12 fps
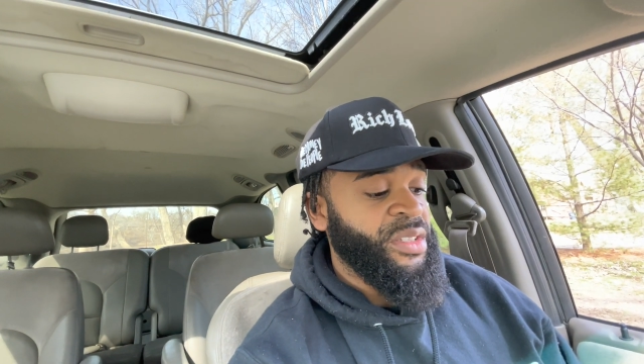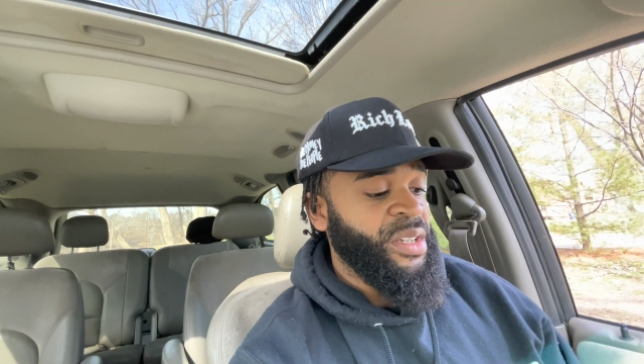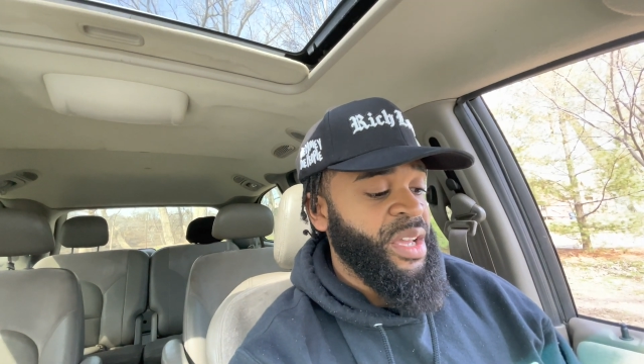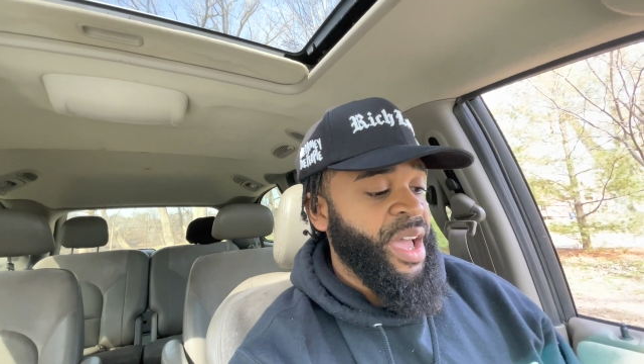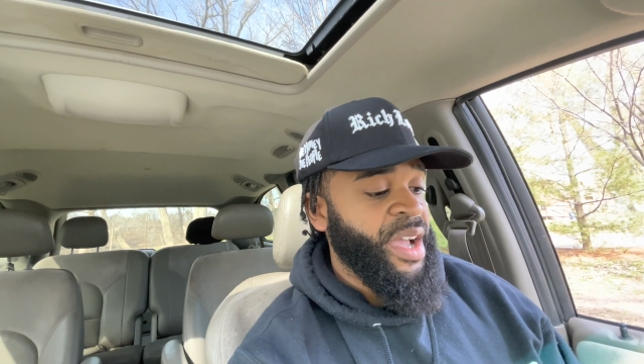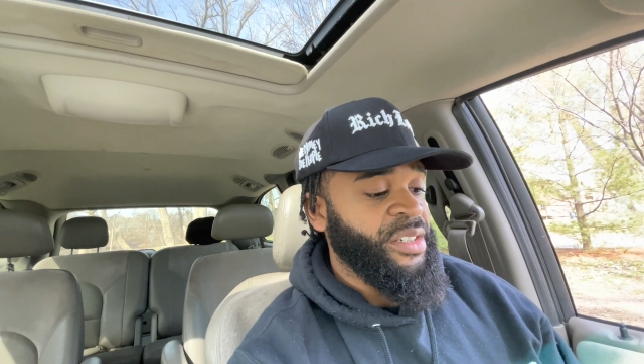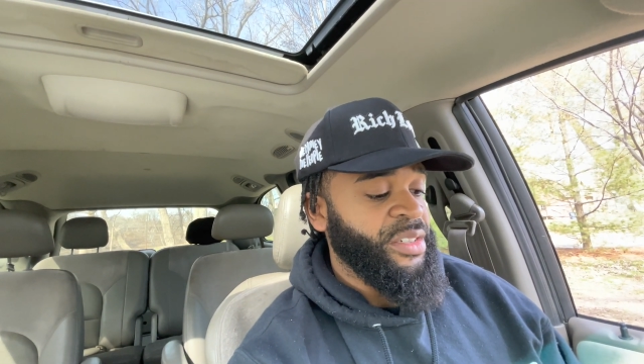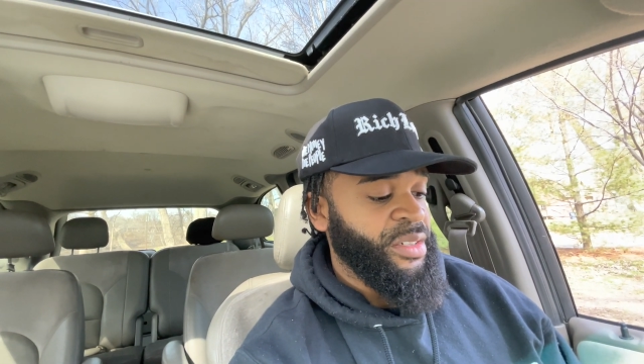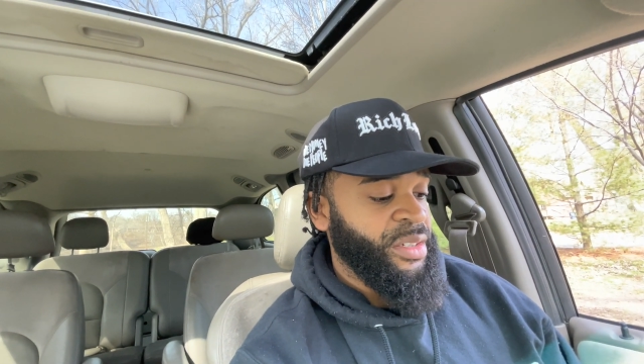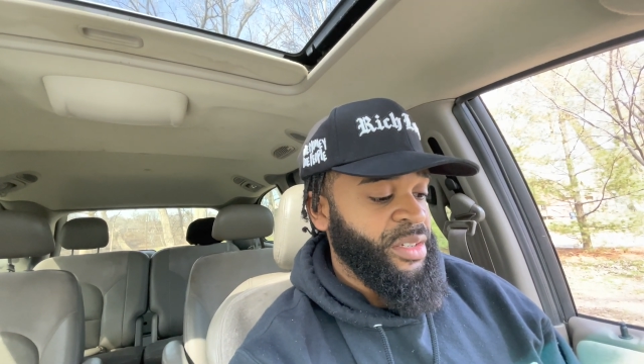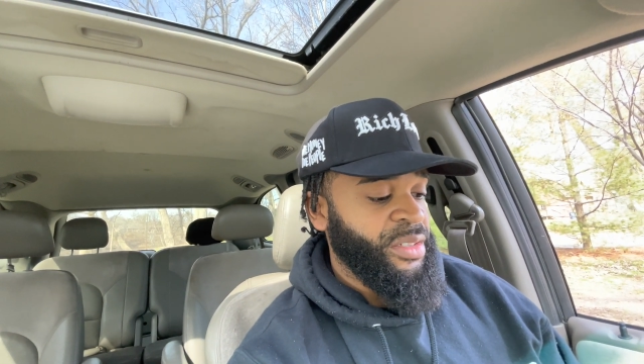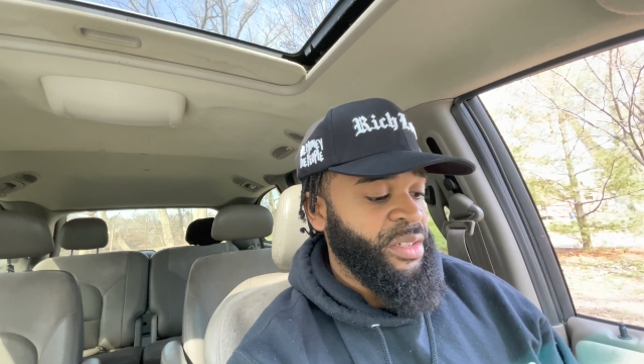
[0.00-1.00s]
to the action
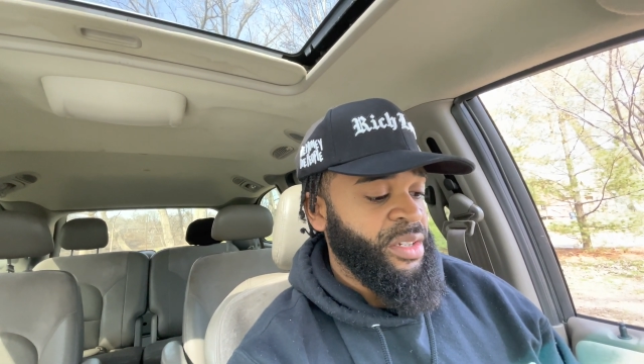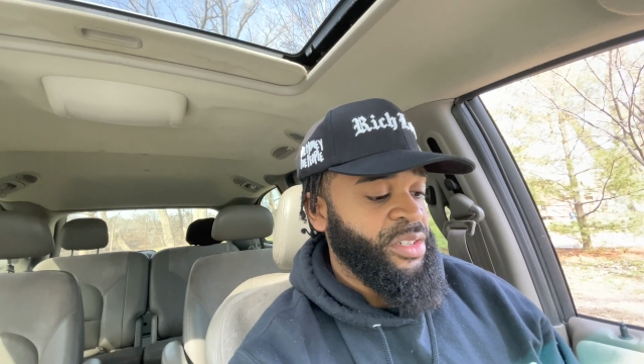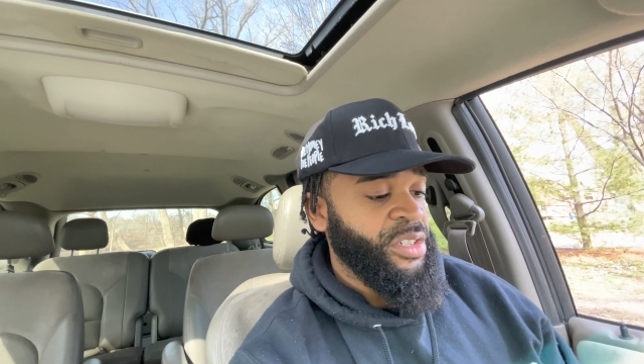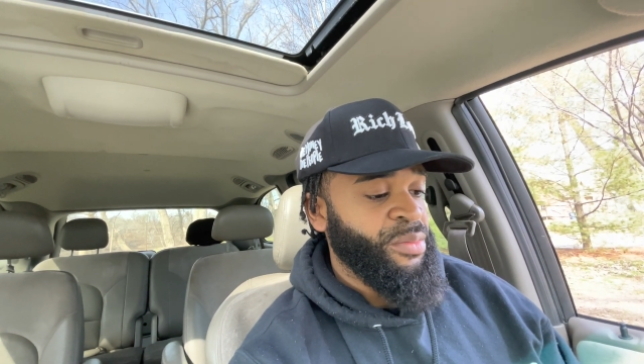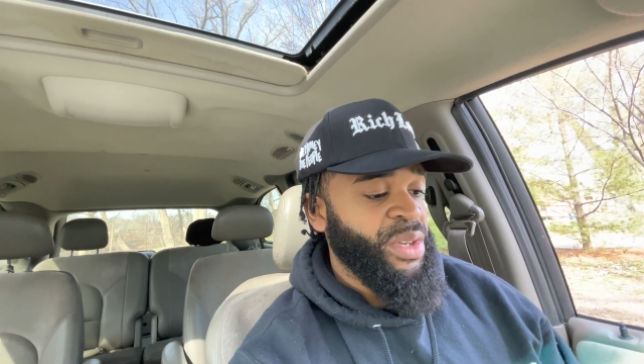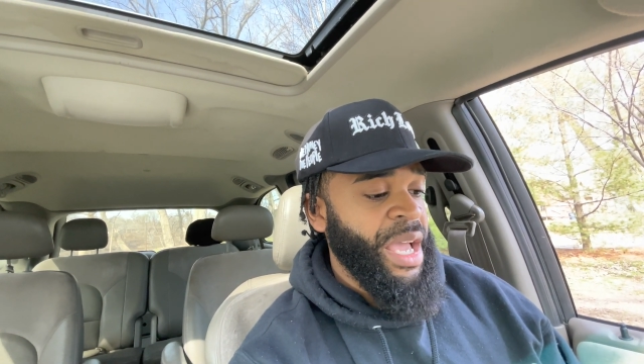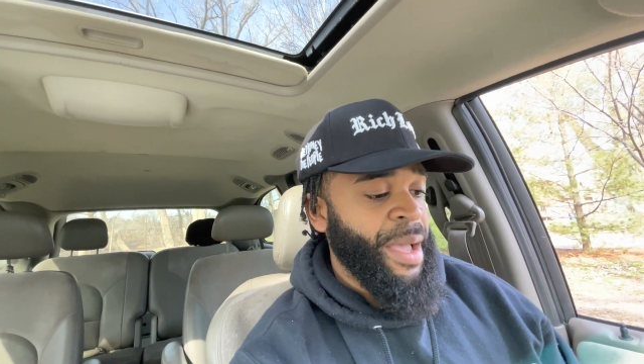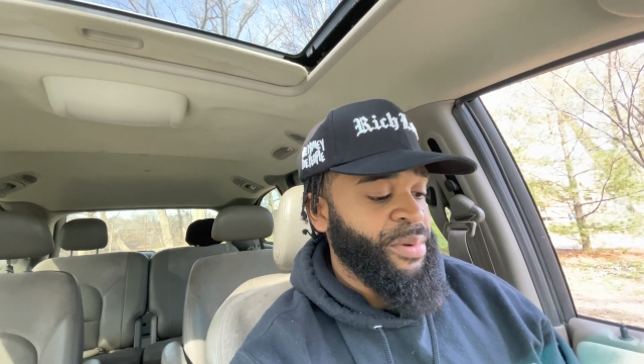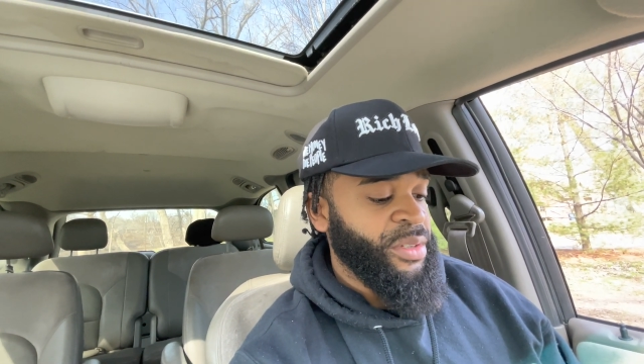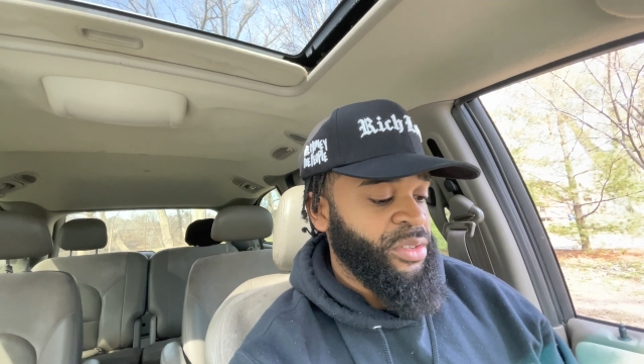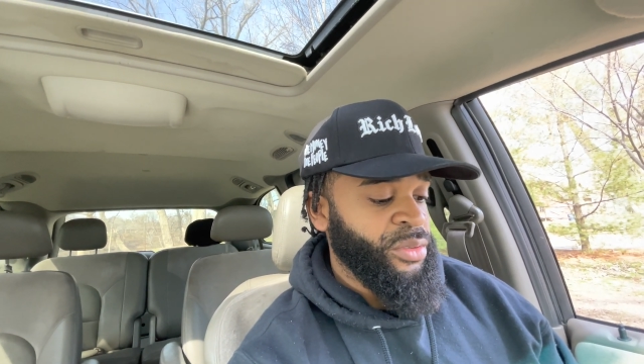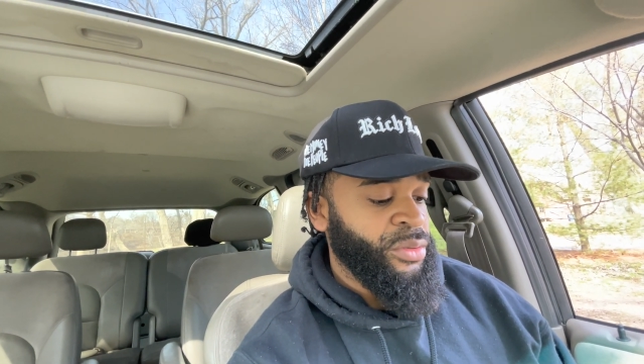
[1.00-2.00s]
because it should be
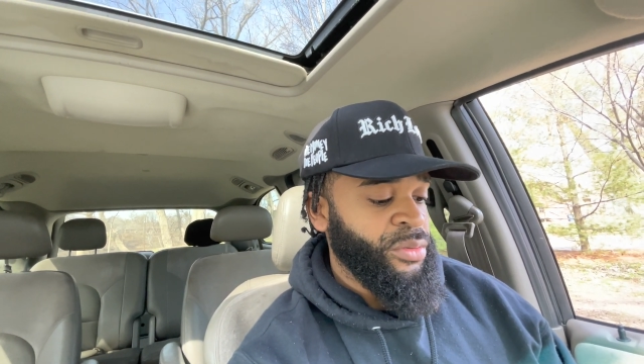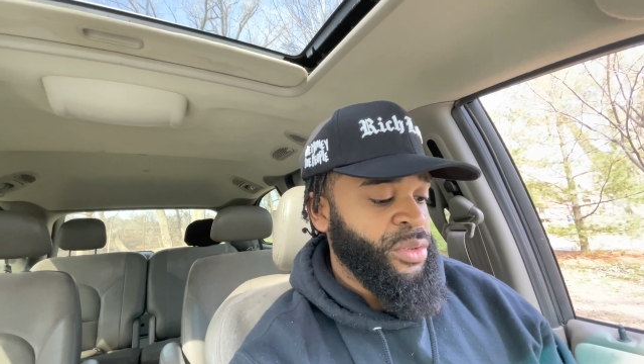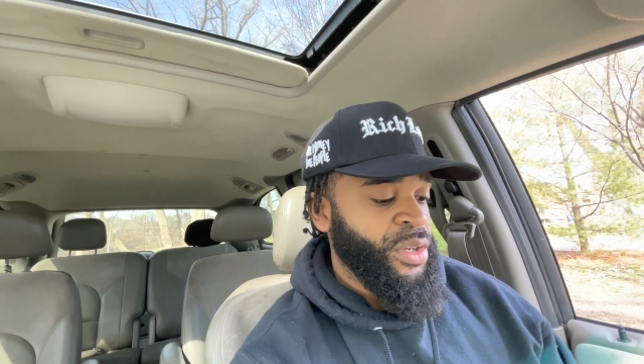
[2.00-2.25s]
happening soon.